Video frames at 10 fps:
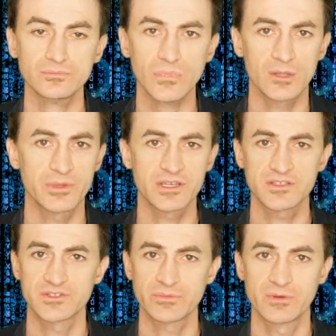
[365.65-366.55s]
Because if
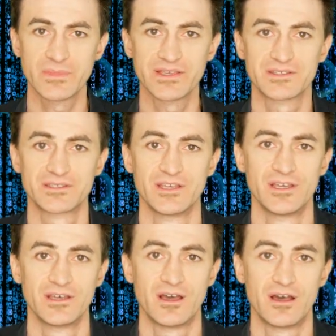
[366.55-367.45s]
someone makes
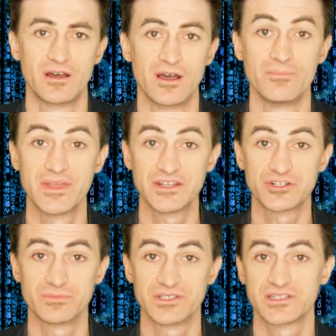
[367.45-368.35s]
a major
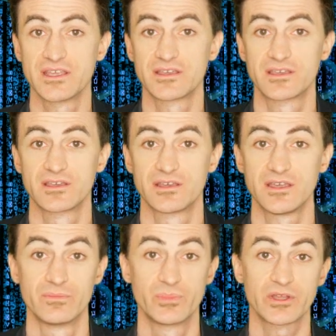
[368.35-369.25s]
mistake in
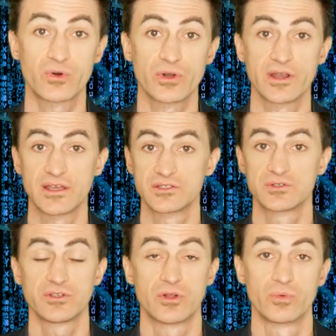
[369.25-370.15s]
Bitcoin, as
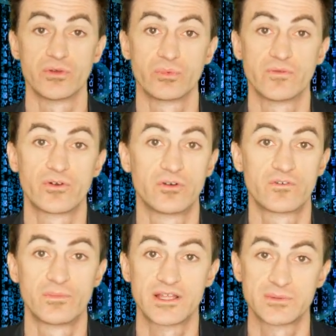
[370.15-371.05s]
we've heard from
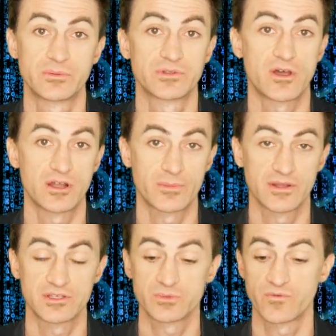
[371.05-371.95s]
lots of people talk about this
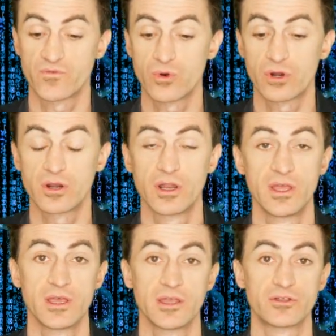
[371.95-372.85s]
before,
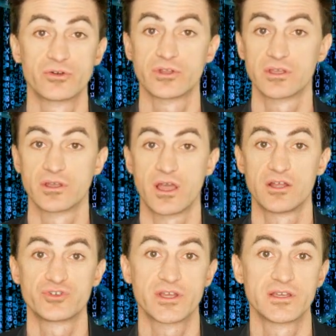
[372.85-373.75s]
including
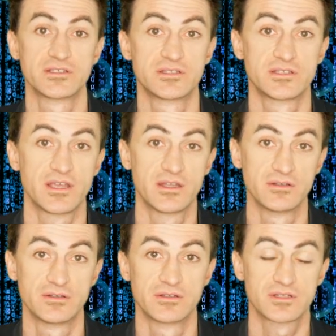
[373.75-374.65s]
Andreas and
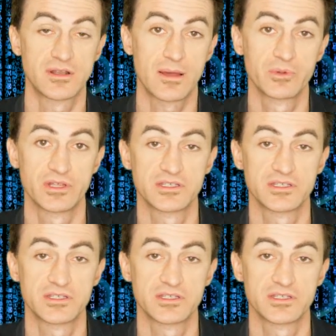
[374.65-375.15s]
Sinopoulos,